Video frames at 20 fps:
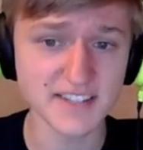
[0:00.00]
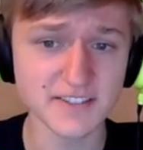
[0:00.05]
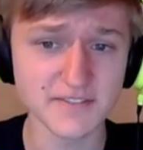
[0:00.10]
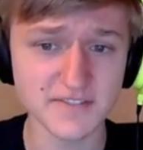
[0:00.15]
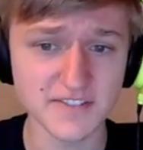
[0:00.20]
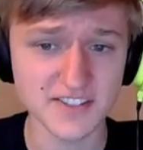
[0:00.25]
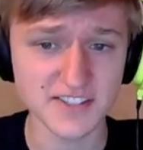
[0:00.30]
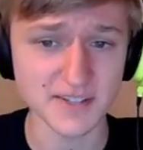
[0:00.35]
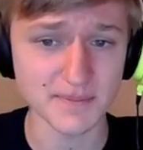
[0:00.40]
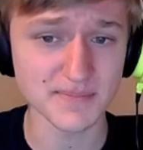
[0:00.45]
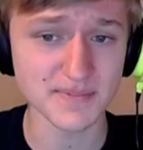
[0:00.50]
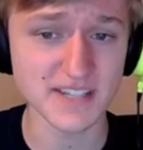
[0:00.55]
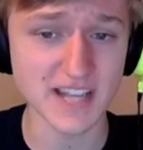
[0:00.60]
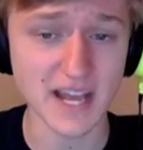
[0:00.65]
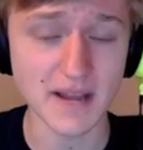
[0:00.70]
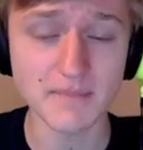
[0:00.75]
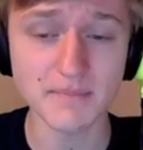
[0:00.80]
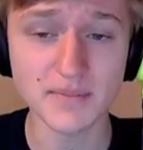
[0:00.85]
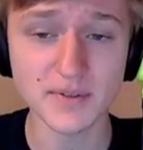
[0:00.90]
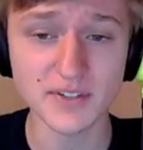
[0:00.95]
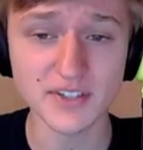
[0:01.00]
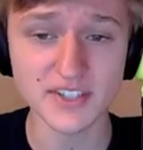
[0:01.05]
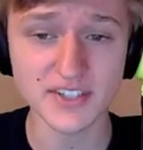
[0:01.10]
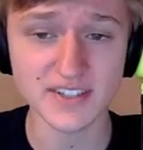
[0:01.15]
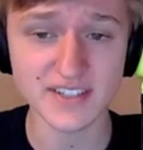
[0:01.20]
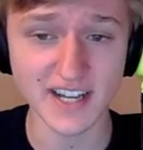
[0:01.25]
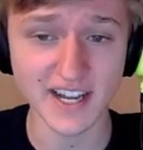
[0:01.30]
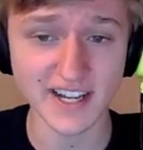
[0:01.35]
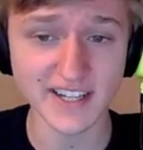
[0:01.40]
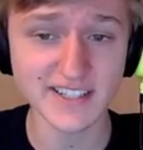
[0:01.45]
of September
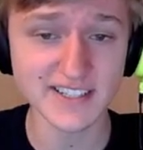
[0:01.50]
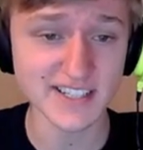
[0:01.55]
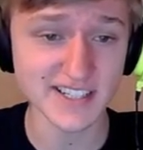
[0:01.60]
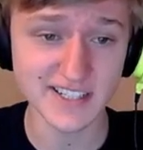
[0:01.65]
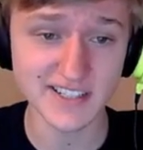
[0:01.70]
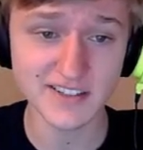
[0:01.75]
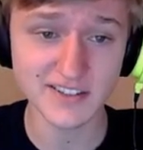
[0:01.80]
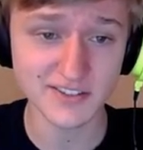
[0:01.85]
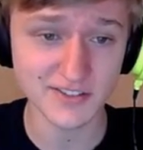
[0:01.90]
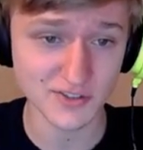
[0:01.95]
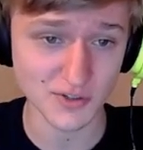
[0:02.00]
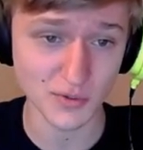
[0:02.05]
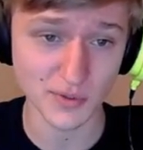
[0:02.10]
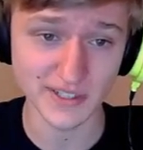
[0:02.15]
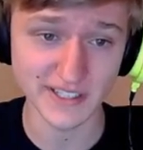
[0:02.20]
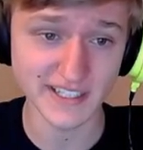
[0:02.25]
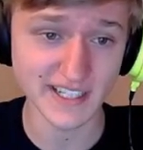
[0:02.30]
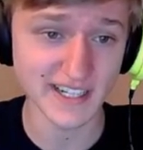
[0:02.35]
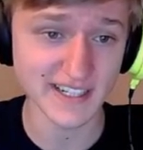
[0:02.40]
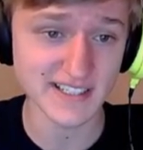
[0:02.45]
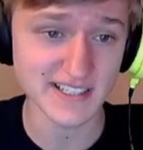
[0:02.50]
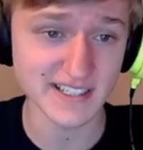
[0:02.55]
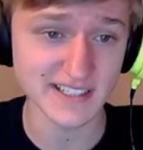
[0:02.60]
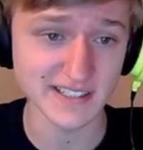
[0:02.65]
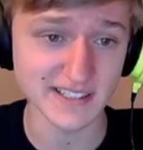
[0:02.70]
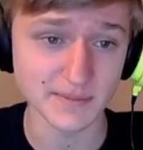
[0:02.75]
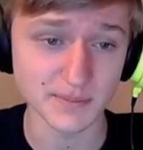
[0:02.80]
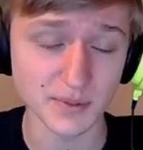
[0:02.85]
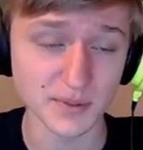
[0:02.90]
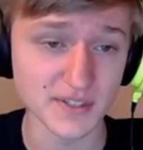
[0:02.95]
19th,
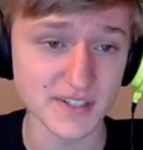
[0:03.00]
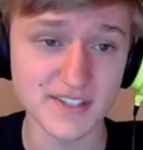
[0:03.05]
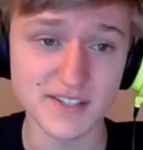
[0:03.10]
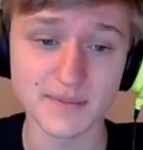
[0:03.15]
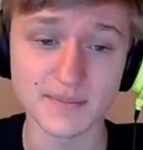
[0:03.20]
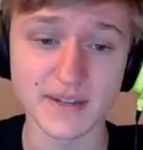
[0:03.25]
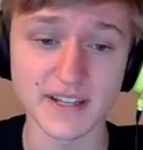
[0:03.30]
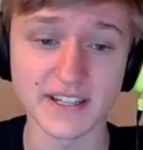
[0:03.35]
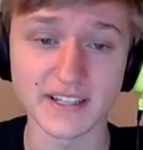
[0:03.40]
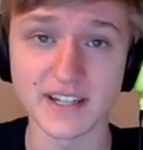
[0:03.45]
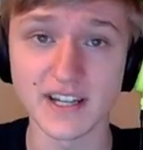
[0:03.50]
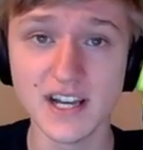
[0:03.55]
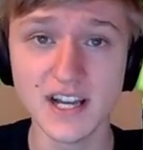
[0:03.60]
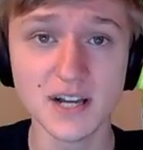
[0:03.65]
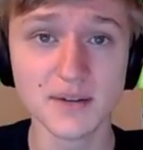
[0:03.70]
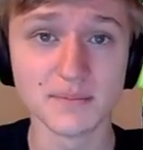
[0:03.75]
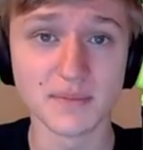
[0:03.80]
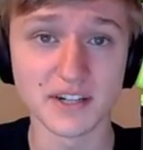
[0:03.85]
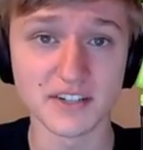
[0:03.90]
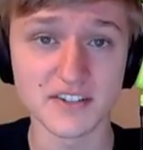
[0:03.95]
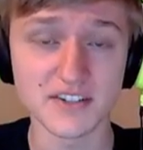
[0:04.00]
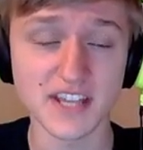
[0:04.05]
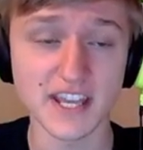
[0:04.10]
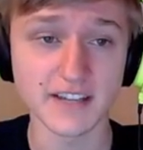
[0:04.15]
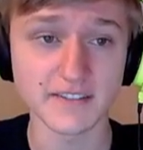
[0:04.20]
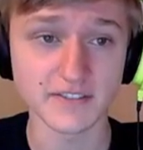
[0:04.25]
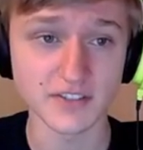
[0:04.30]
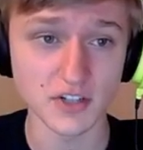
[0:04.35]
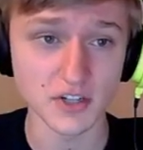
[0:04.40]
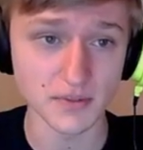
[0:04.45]
2019, Bariza made Miners
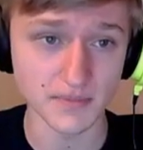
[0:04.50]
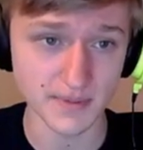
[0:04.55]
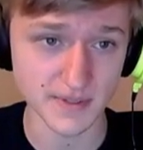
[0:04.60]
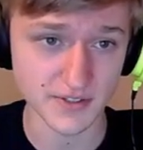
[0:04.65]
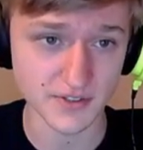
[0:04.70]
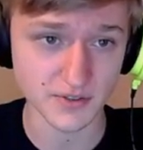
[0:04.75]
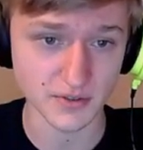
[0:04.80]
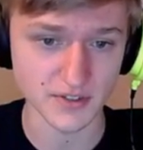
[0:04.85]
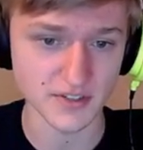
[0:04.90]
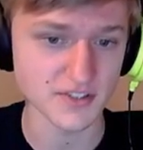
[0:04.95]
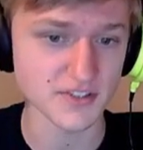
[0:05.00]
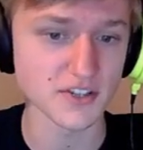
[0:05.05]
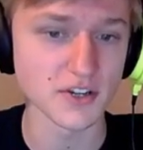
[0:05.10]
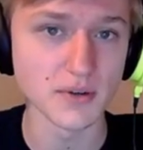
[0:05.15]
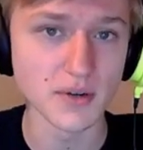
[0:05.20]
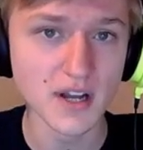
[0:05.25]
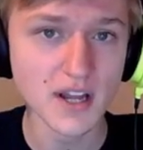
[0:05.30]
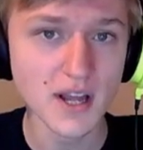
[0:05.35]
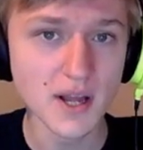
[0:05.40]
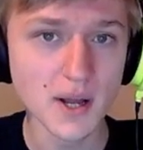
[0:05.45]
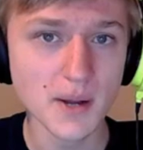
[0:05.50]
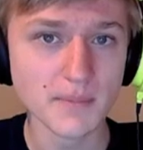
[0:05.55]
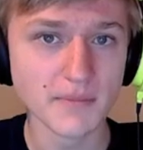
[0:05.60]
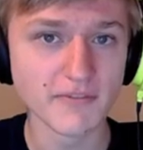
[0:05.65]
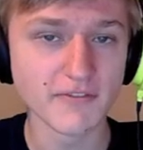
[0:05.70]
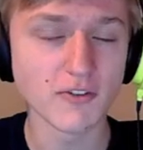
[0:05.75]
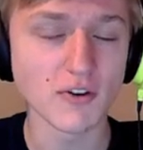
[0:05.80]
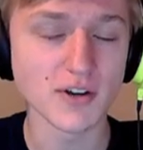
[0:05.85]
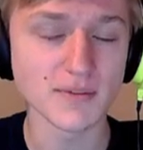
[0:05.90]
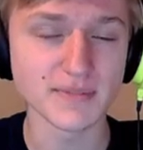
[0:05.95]
Haven open source. So
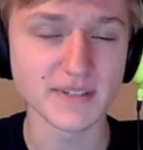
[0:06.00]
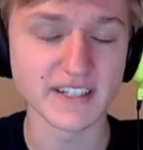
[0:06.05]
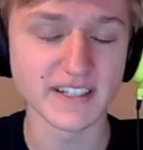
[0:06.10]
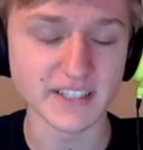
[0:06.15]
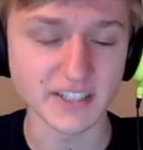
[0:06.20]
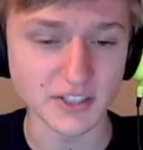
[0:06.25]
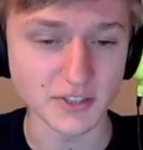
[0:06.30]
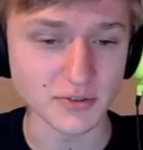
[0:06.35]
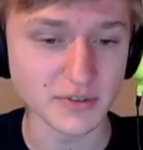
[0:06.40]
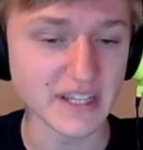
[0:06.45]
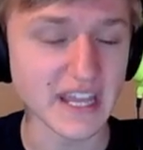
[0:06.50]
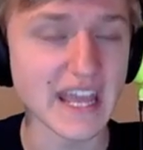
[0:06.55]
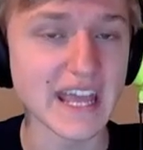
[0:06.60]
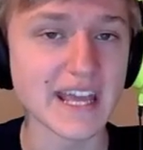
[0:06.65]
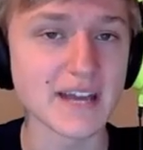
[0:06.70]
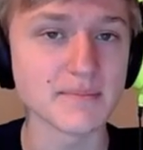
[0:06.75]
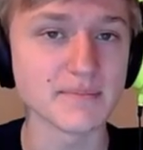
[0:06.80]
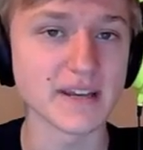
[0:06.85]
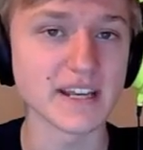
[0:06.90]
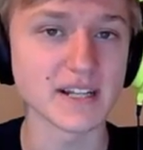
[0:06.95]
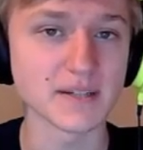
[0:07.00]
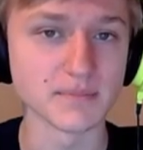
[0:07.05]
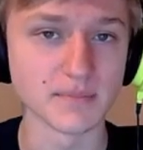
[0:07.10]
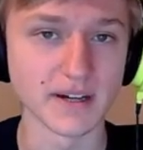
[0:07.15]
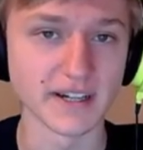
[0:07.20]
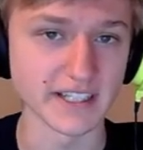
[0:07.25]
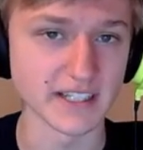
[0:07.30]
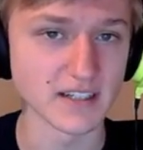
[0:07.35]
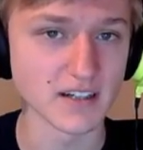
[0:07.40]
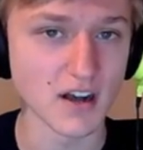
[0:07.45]
before I begin, you can't make
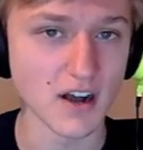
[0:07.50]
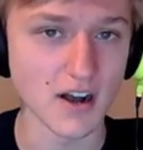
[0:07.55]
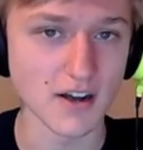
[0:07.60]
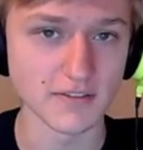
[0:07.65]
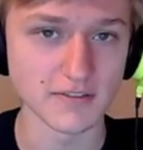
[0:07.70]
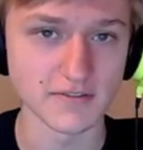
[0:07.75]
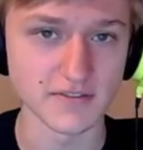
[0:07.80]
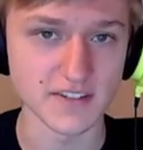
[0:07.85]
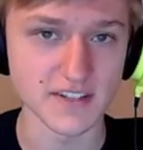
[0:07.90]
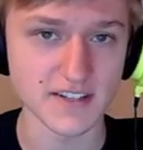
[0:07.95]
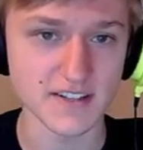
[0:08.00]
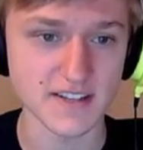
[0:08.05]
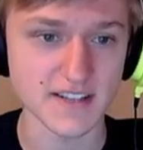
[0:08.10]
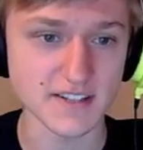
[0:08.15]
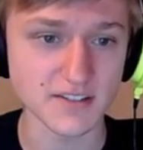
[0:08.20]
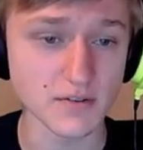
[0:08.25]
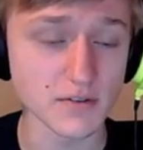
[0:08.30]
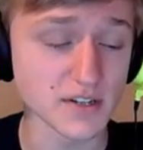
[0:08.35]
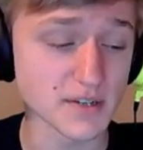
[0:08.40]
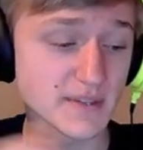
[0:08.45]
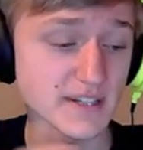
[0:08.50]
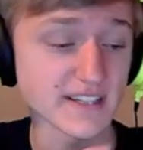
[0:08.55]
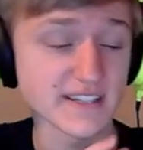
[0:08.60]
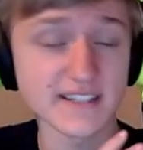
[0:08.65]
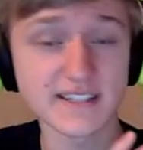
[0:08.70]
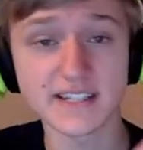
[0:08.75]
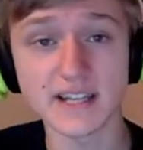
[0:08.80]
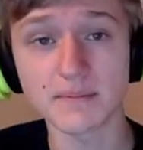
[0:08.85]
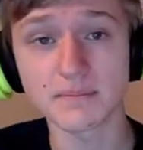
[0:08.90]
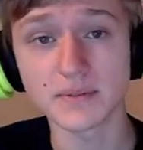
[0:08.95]
money off of this. It's going to be a
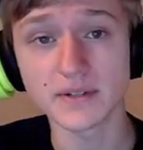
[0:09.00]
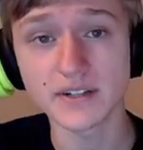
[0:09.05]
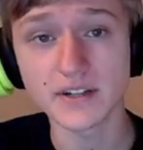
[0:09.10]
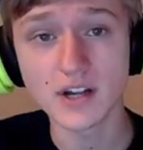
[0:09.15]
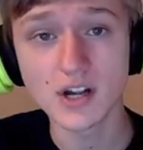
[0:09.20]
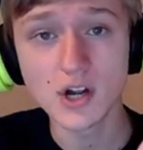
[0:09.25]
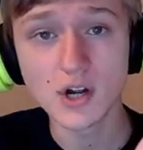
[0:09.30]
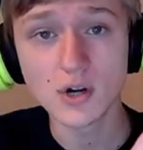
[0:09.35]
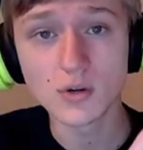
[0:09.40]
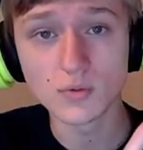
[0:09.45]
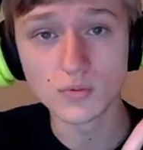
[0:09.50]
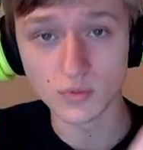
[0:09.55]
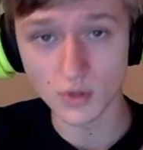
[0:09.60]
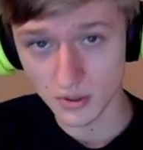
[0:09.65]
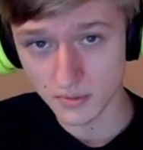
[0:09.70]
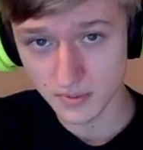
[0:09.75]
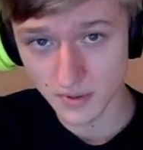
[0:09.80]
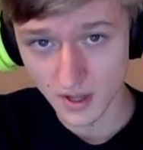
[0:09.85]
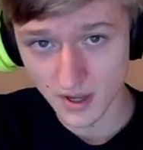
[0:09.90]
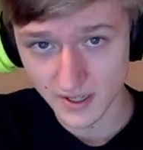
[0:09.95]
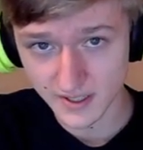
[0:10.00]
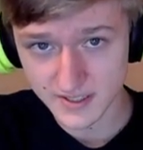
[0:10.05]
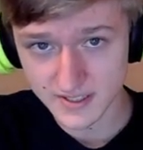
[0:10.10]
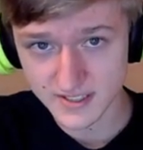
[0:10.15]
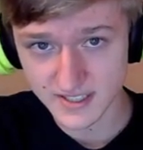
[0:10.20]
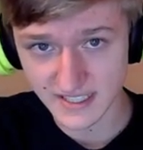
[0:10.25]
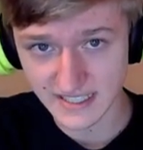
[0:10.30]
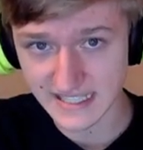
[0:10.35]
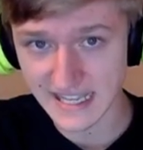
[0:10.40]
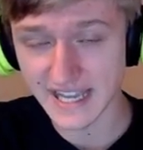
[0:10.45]
separate
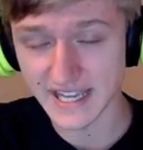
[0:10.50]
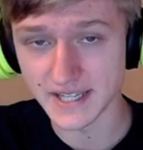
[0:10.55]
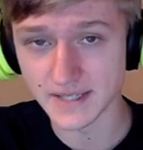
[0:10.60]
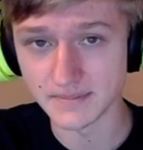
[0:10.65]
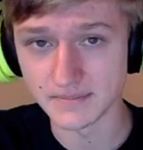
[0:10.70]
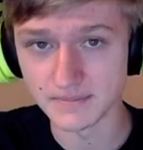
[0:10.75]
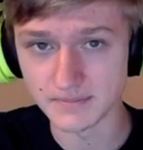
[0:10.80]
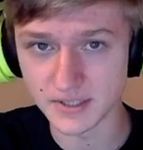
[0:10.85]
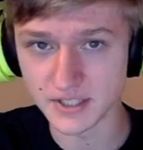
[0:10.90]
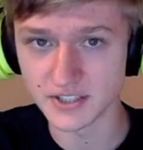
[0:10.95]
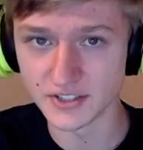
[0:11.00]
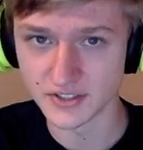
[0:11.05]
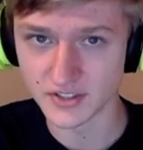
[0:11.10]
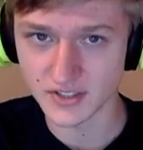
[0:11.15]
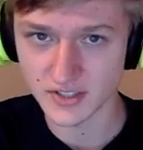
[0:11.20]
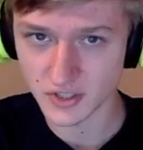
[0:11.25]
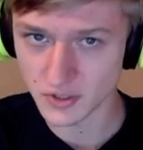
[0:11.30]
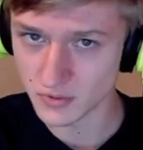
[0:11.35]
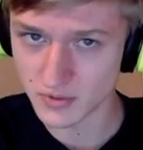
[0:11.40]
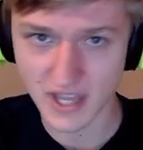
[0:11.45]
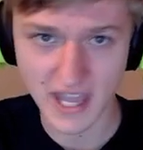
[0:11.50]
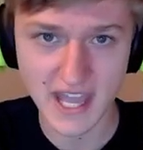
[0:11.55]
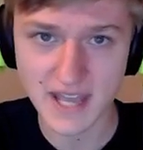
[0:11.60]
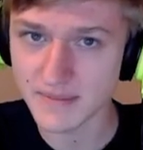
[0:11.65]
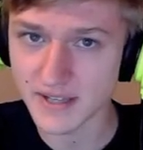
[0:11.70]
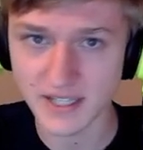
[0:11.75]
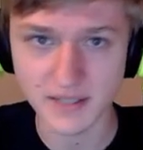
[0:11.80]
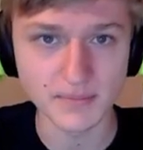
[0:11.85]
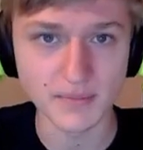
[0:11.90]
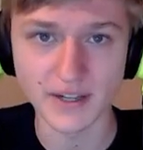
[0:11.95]
Roblox game, but you can't
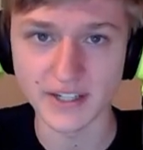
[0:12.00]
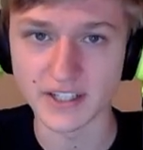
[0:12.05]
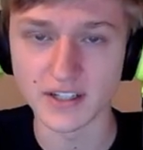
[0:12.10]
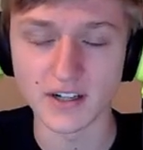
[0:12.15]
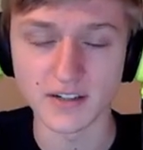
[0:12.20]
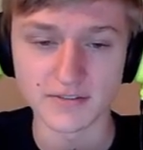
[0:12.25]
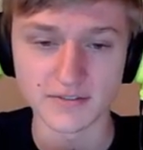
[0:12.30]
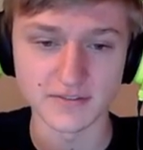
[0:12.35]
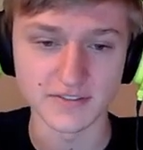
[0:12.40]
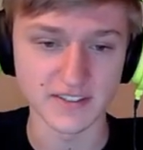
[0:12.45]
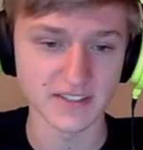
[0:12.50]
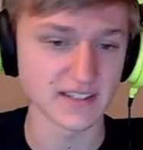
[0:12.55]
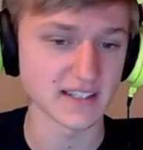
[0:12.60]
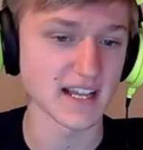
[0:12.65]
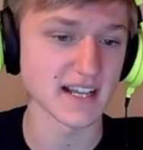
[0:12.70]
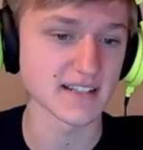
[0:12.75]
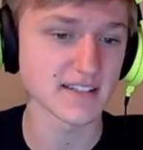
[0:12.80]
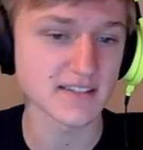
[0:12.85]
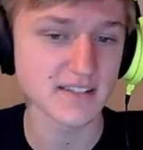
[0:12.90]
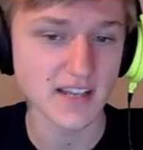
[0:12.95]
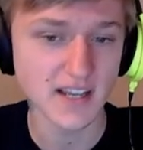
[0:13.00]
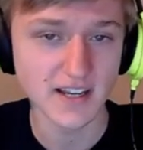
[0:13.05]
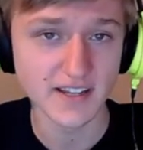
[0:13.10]
make money off of it. That's